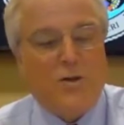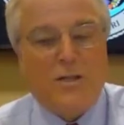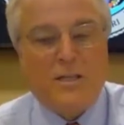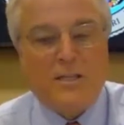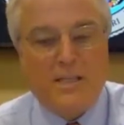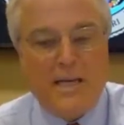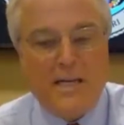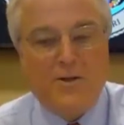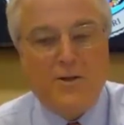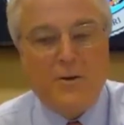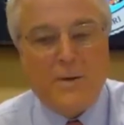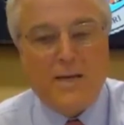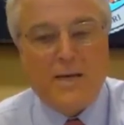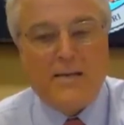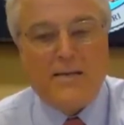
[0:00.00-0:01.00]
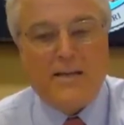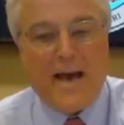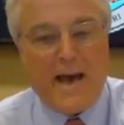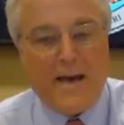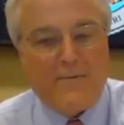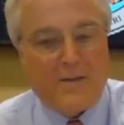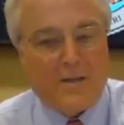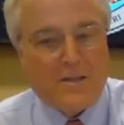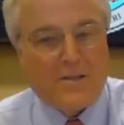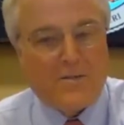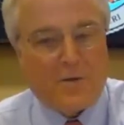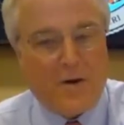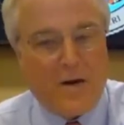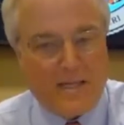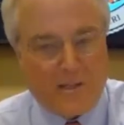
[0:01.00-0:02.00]
as you continue to be the
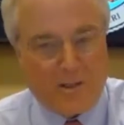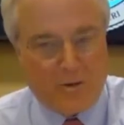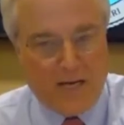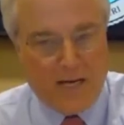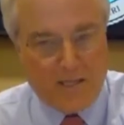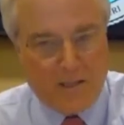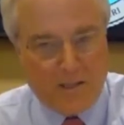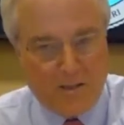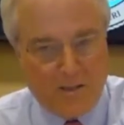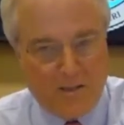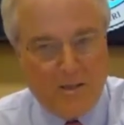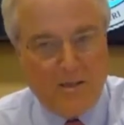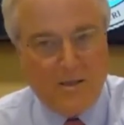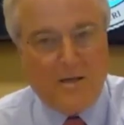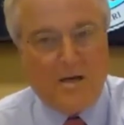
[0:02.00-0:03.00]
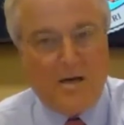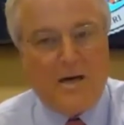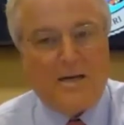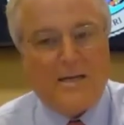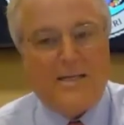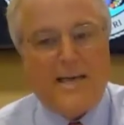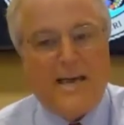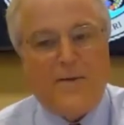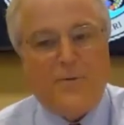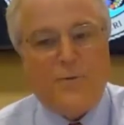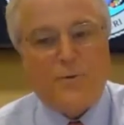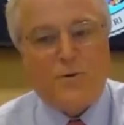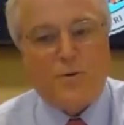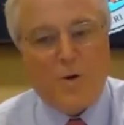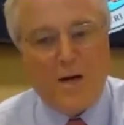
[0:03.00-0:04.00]
advocates for education,
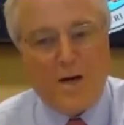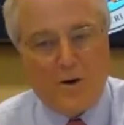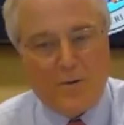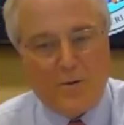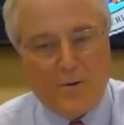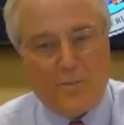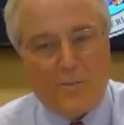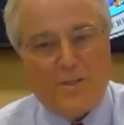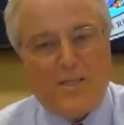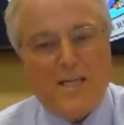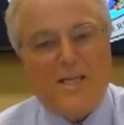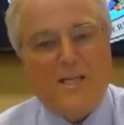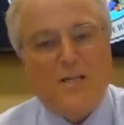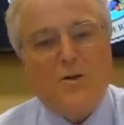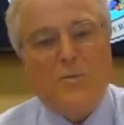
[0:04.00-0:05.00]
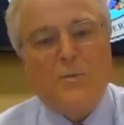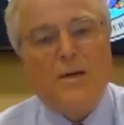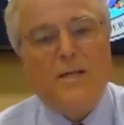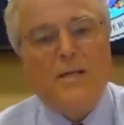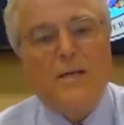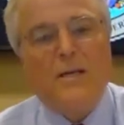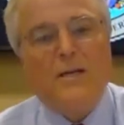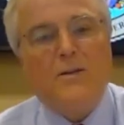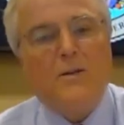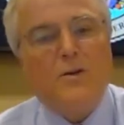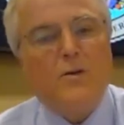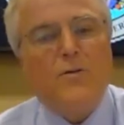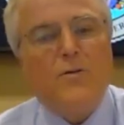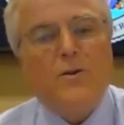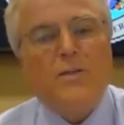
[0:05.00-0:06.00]
K through 12 in particular, but
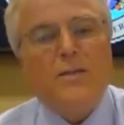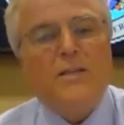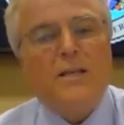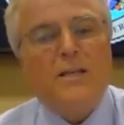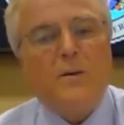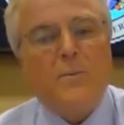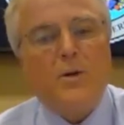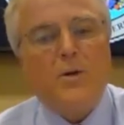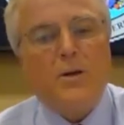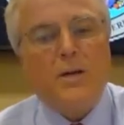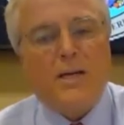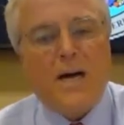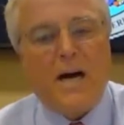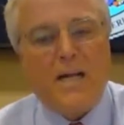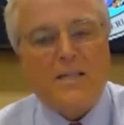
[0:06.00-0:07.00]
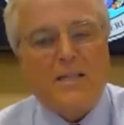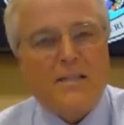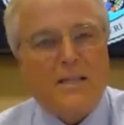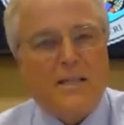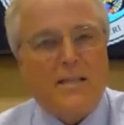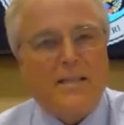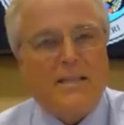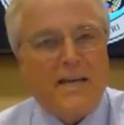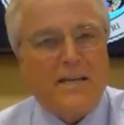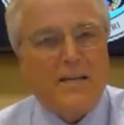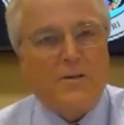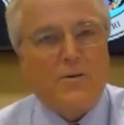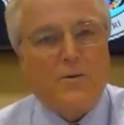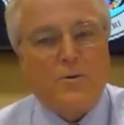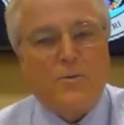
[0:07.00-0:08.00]
the universities and community colleges and the
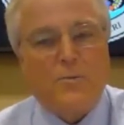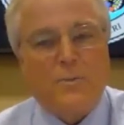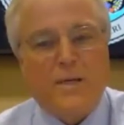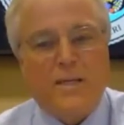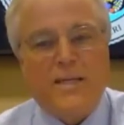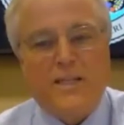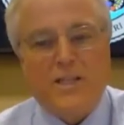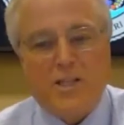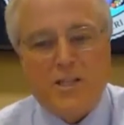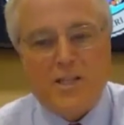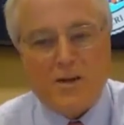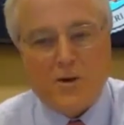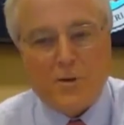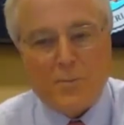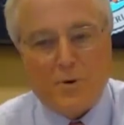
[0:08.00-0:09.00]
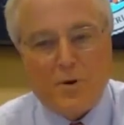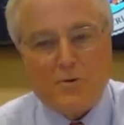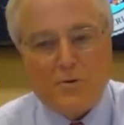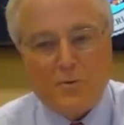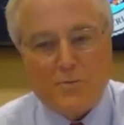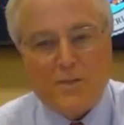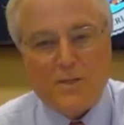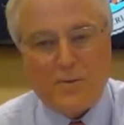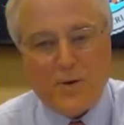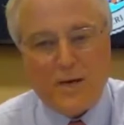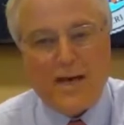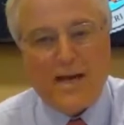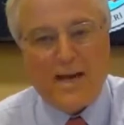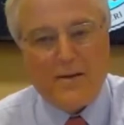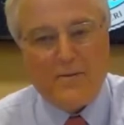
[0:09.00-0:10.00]
technical and engineering programs that
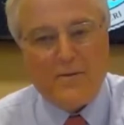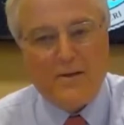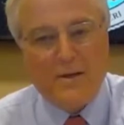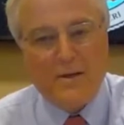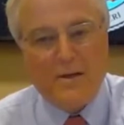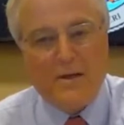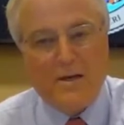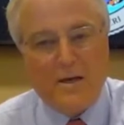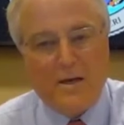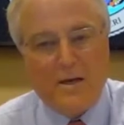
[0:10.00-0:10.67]
we have,